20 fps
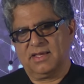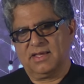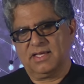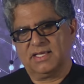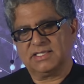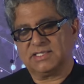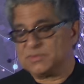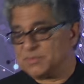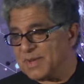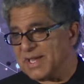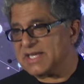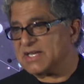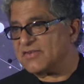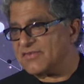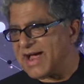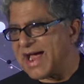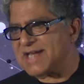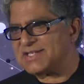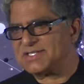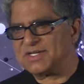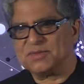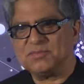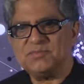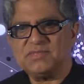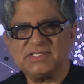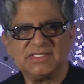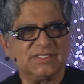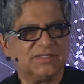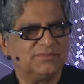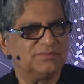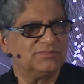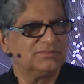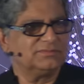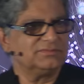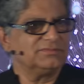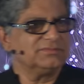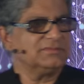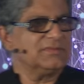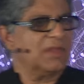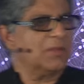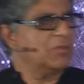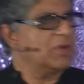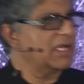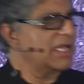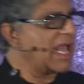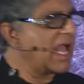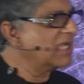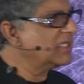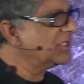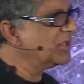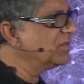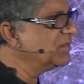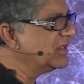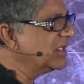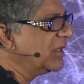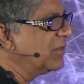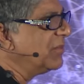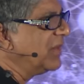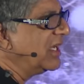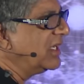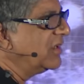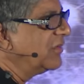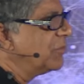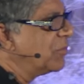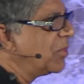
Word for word: It's made of atoms, but atoms are made of